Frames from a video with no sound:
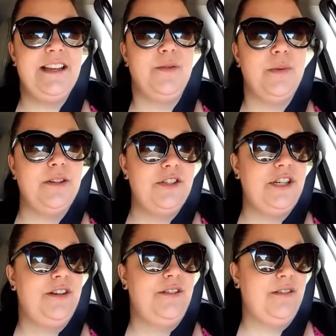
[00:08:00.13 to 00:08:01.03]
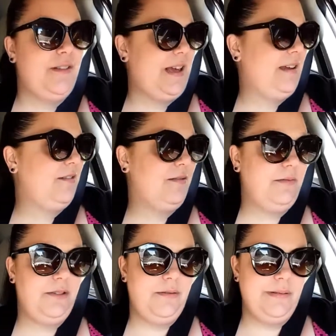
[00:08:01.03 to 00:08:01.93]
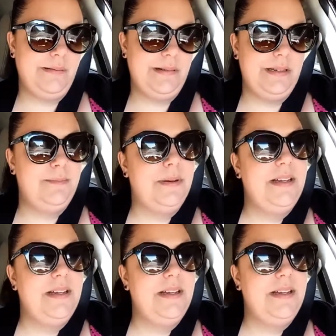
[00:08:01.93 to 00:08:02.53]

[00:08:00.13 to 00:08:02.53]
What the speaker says: getting in a wheelchair, and they're like, girl, what you doing?